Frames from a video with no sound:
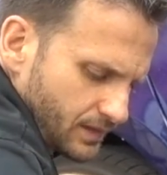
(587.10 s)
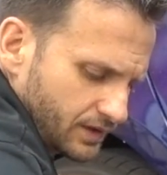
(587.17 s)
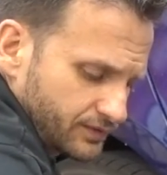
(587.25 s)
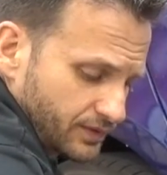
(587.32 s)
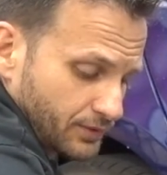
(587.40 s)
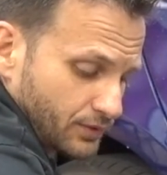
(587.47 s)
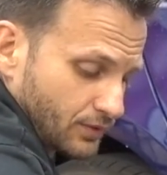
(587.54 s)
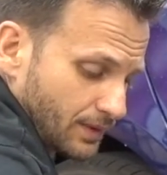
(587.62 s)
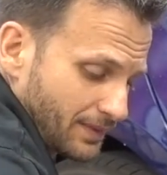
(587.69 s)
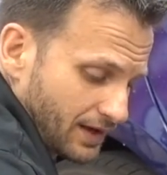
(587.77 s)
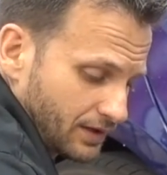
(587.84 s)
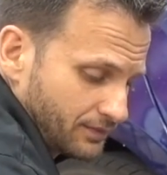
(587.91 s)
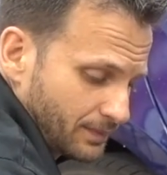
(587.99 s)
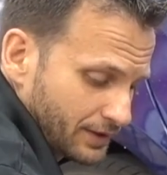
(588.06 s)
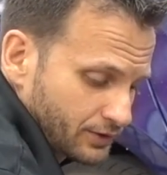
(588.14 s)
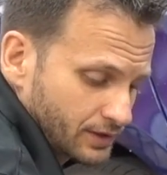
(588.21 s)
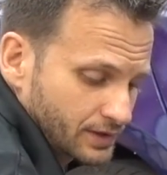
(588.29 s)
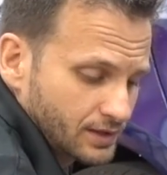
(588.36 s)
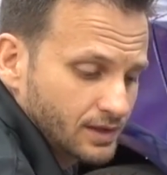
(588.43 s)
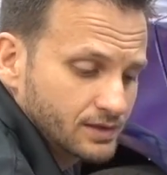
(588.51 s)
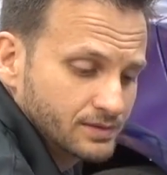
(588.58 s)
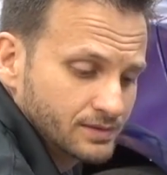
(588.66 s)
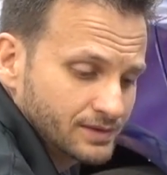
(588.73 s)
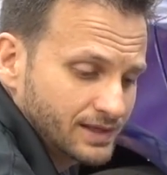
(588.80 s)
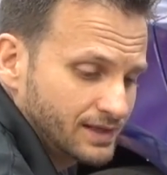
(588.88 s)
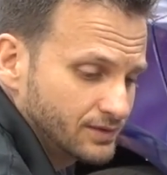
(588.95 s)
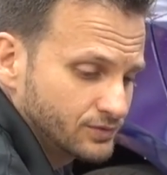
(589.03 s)
So I'm going to rub that off with my grit guard.
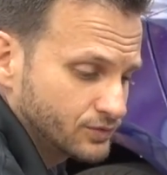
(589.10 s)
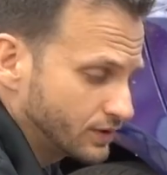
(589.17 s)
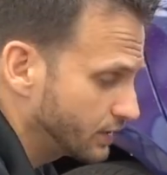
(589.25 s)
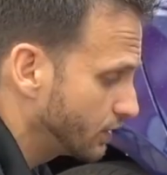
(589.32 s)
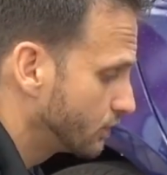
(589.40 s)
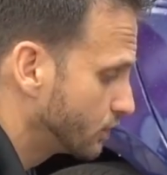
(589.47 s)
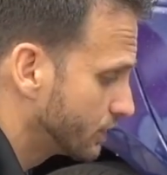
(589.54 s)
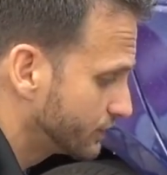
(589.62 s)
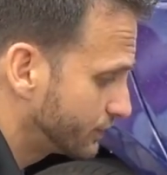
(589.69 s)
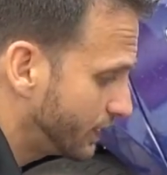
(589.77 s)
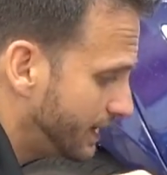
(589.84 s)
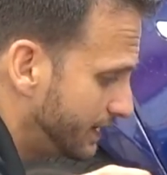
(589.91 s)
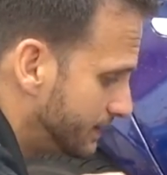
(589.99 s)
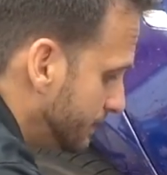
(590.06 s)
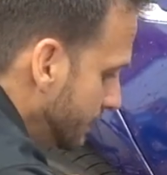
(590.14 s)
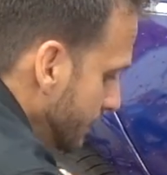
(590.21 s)
Again, grit guard works great.